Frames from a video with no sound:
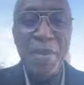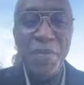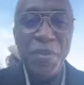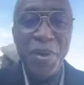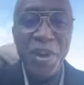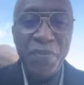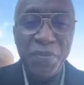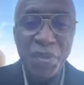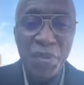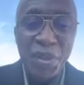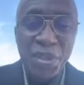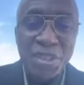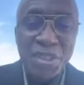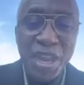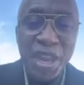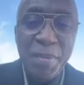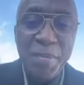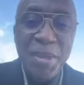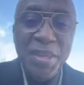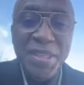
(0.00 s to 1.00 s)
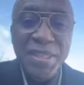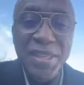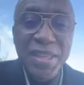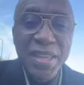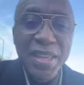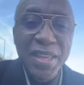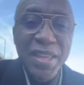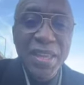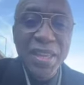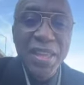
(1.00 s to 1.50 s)
me read a few of these comments.
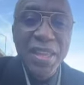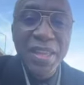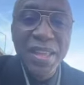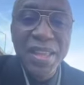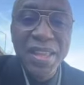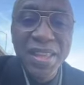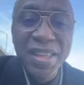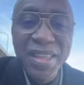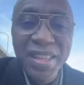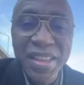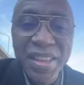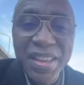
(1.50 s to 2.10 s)
i